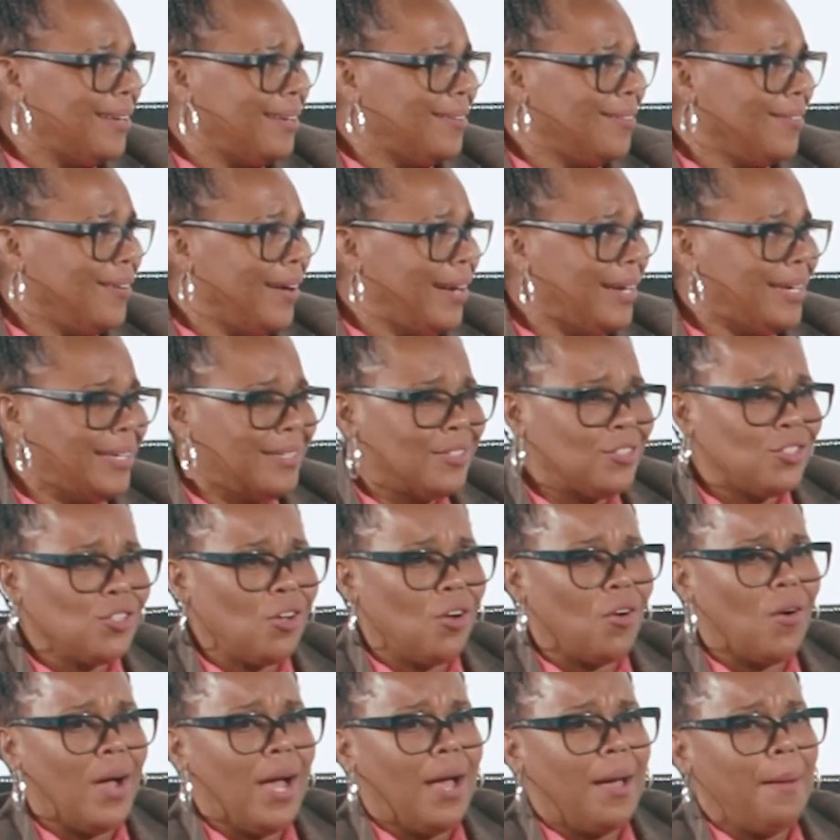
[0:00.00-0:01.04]
Right. And
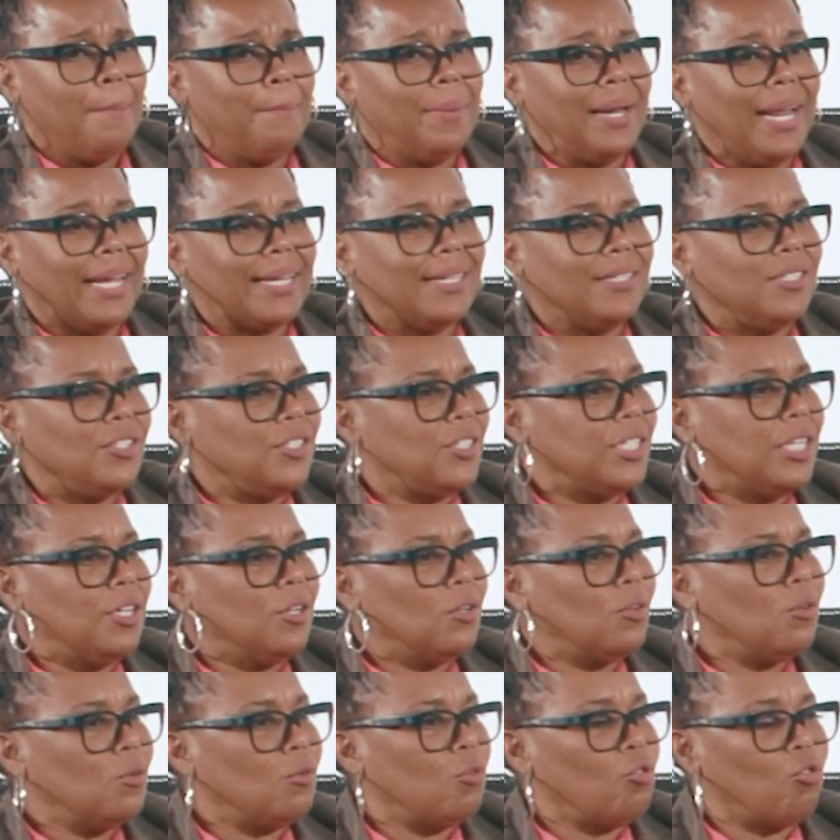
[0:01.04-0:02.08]
so, but I could
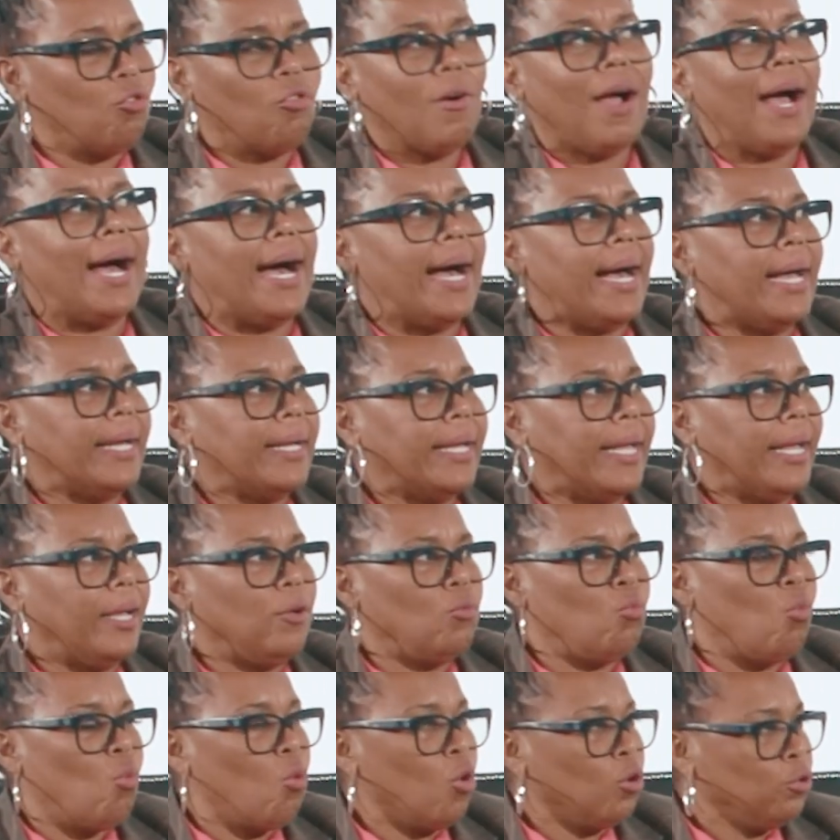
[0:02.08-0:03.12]
still cry
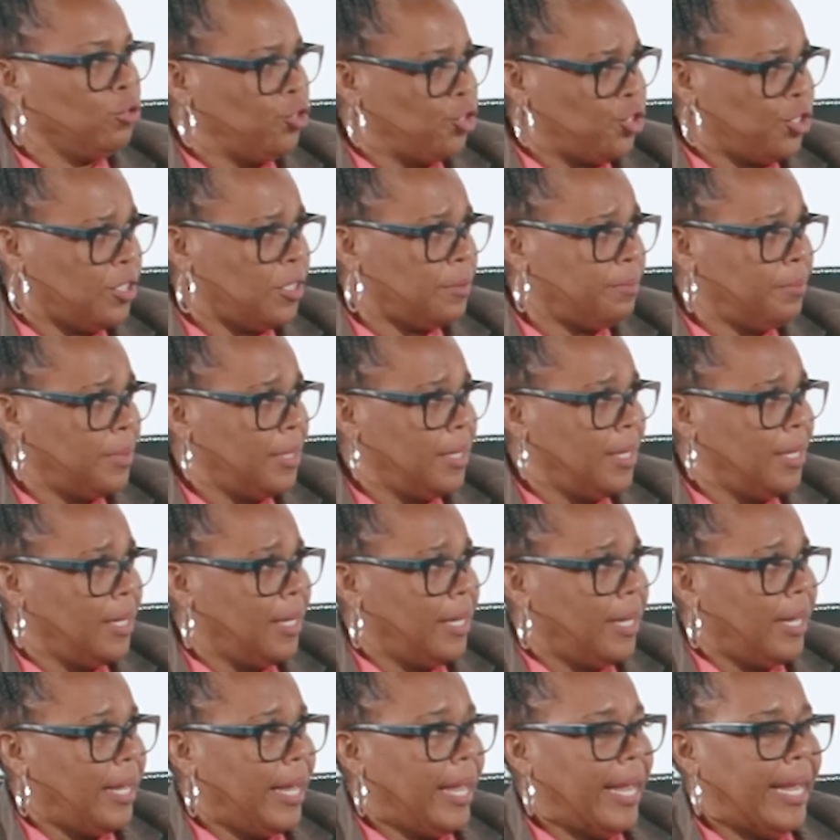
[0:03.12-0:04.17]
and worship
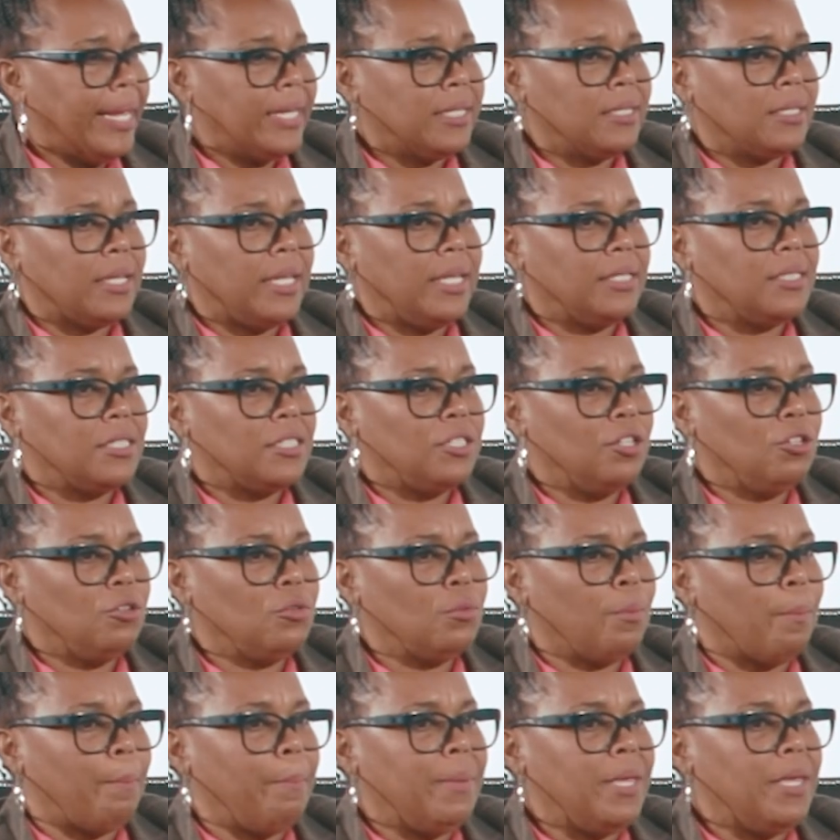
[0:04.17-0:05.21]
and, and
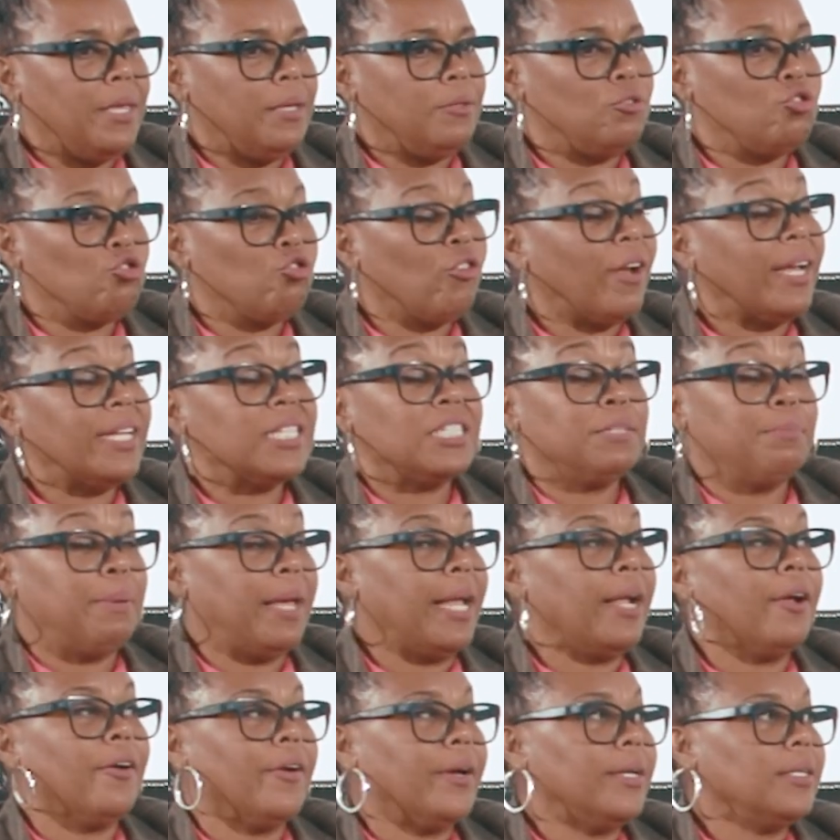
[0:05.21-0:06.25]
still be
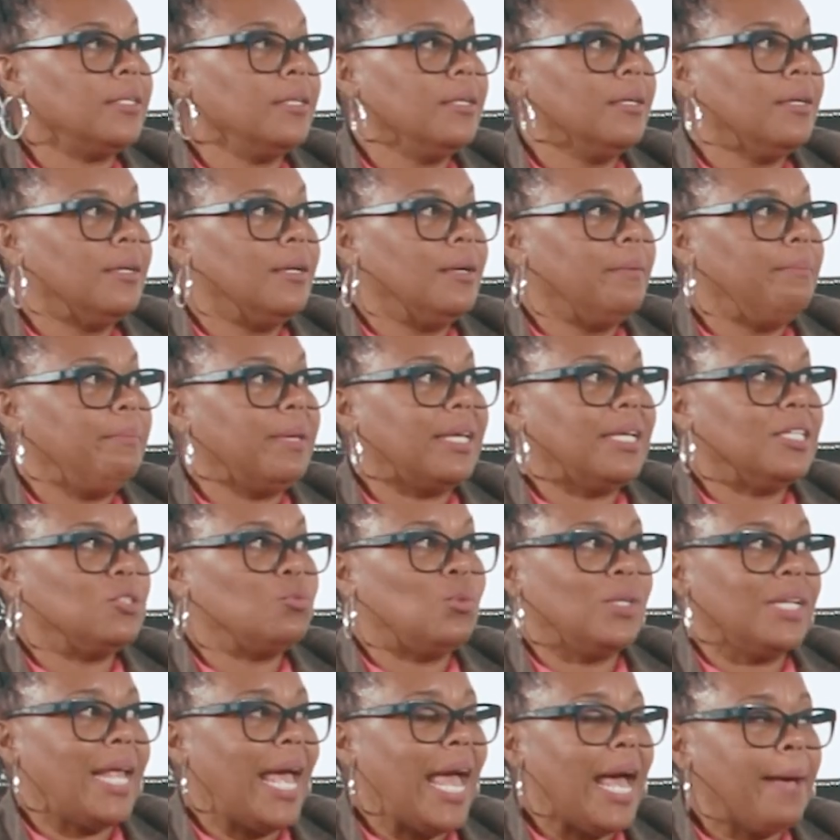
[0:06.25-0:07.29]
transparent because
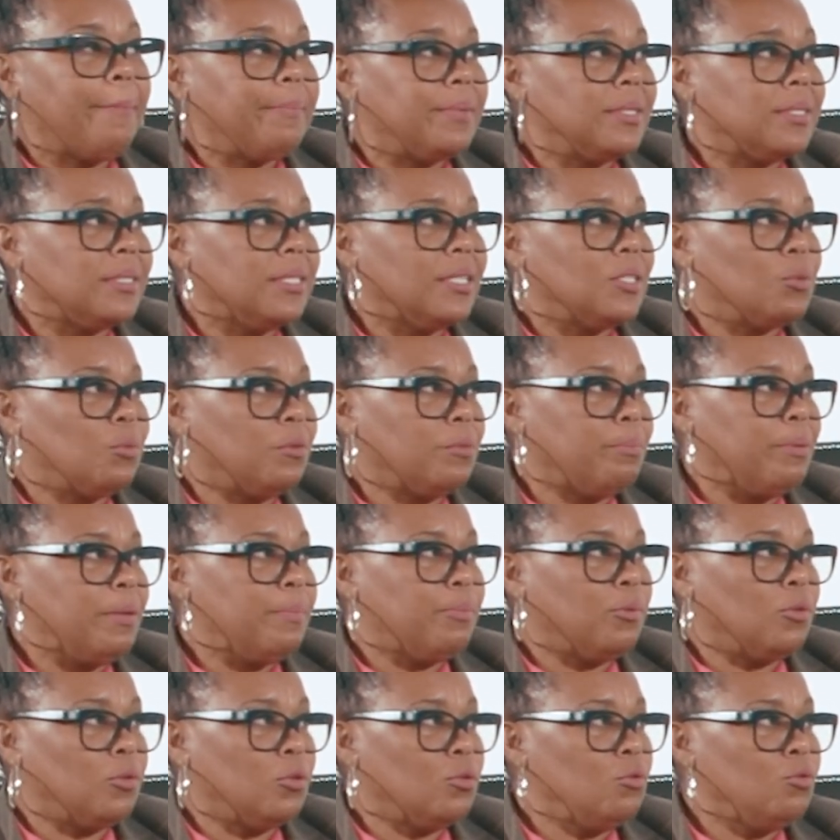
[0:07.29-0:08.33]
what happens is when
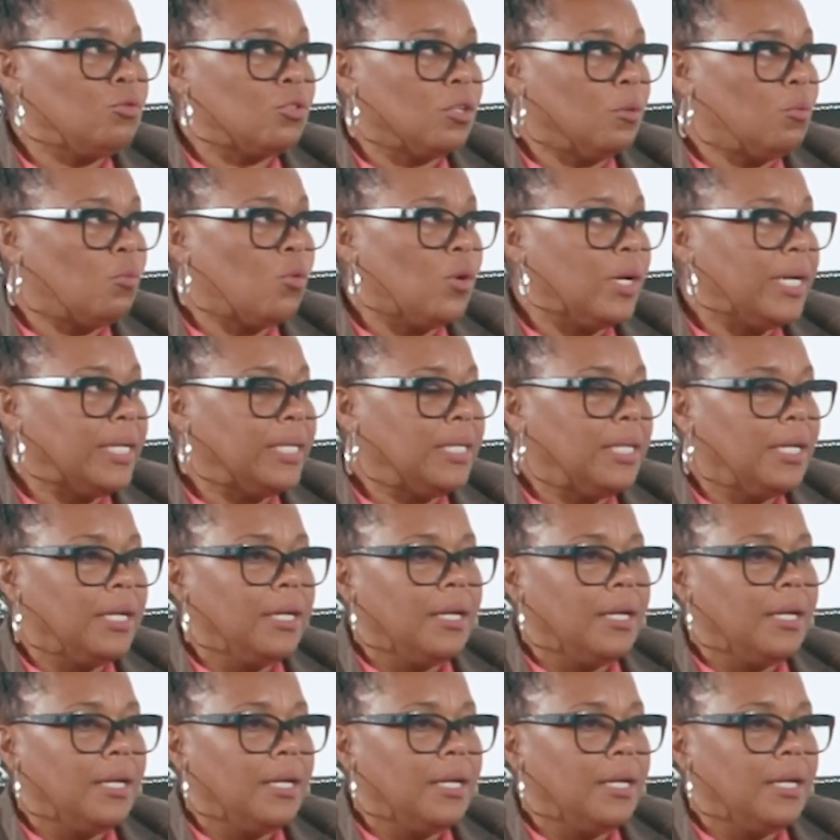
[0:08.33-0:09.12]
people lose someone